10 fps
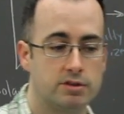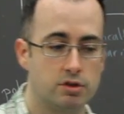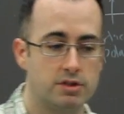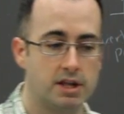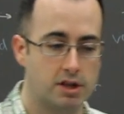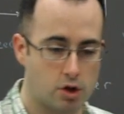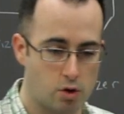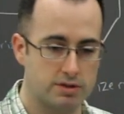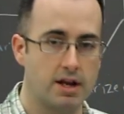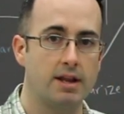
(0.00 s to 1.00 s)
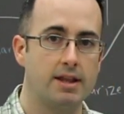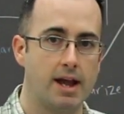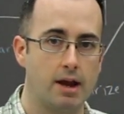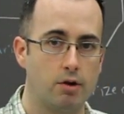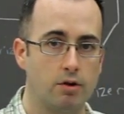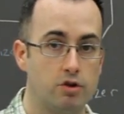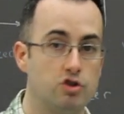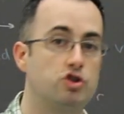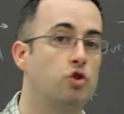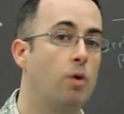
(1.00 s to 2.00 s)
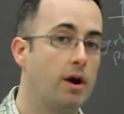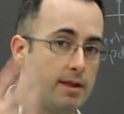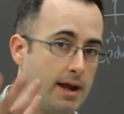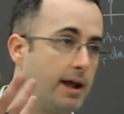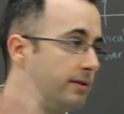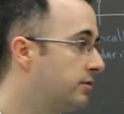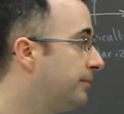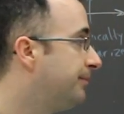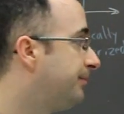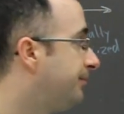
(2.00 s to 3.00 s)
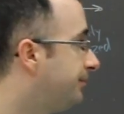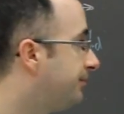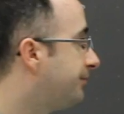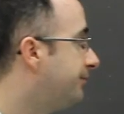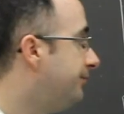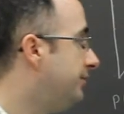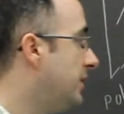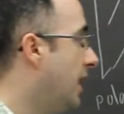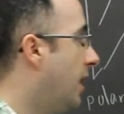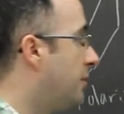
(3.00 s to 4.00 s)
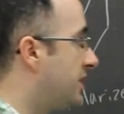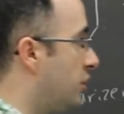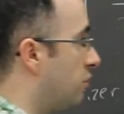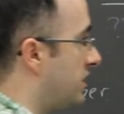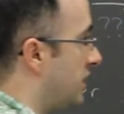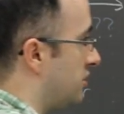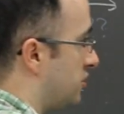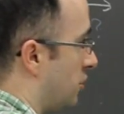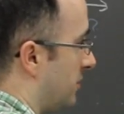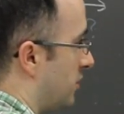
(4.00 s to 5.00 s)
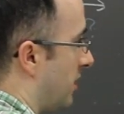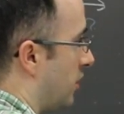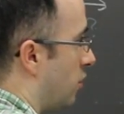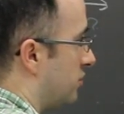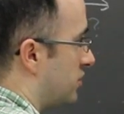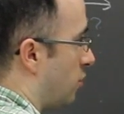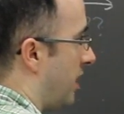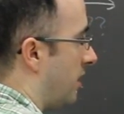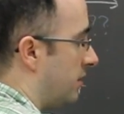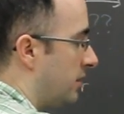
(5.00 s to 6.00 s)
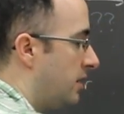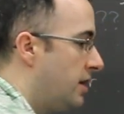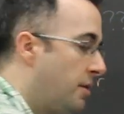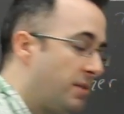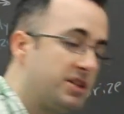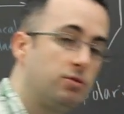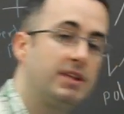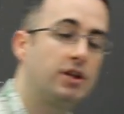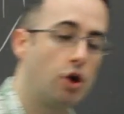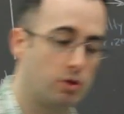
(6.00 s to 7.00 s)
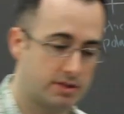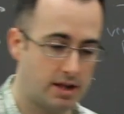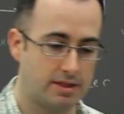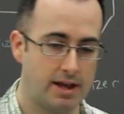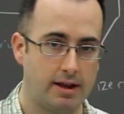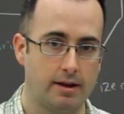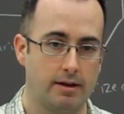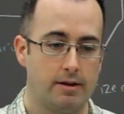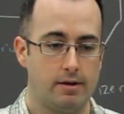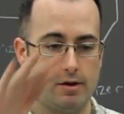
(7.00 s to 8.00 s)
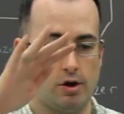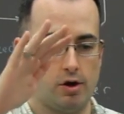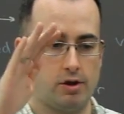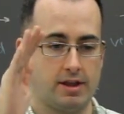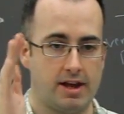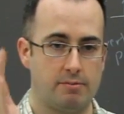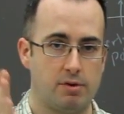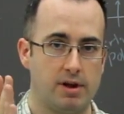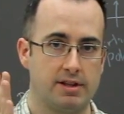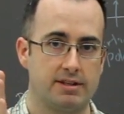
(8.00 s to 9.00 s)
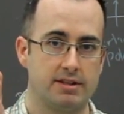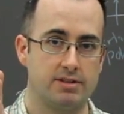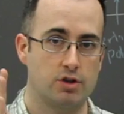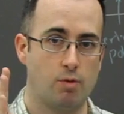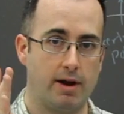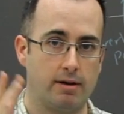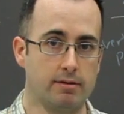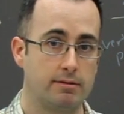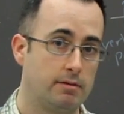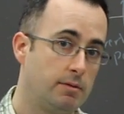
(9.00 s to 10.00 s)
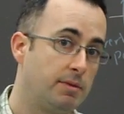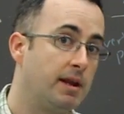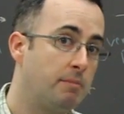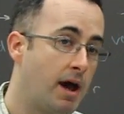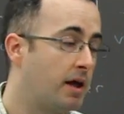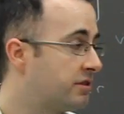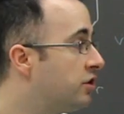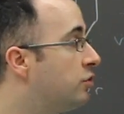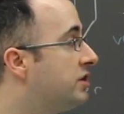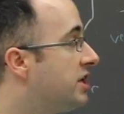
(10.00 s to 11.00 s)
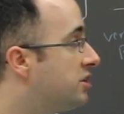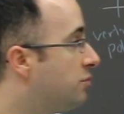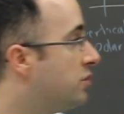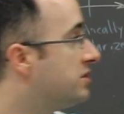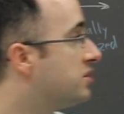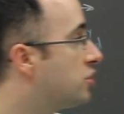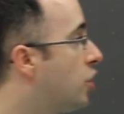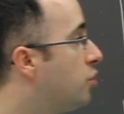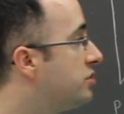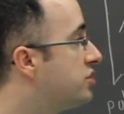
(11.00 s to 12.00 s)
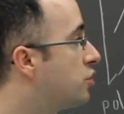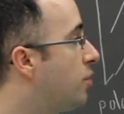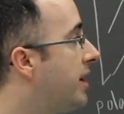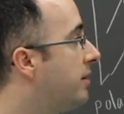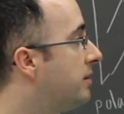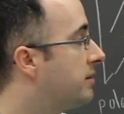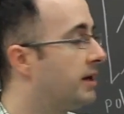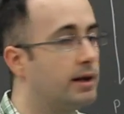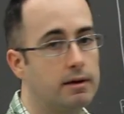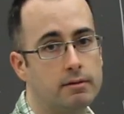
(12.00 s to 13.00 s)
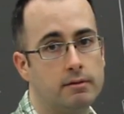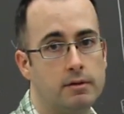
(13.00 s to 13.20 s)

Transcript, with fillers: So, you take the cosine of the angle and you square that answer. Uh, but the notation is normally to write cos squared, but it's really cosine theta, all that in parentheses squared. But in math, the notation we use is cos squared theta.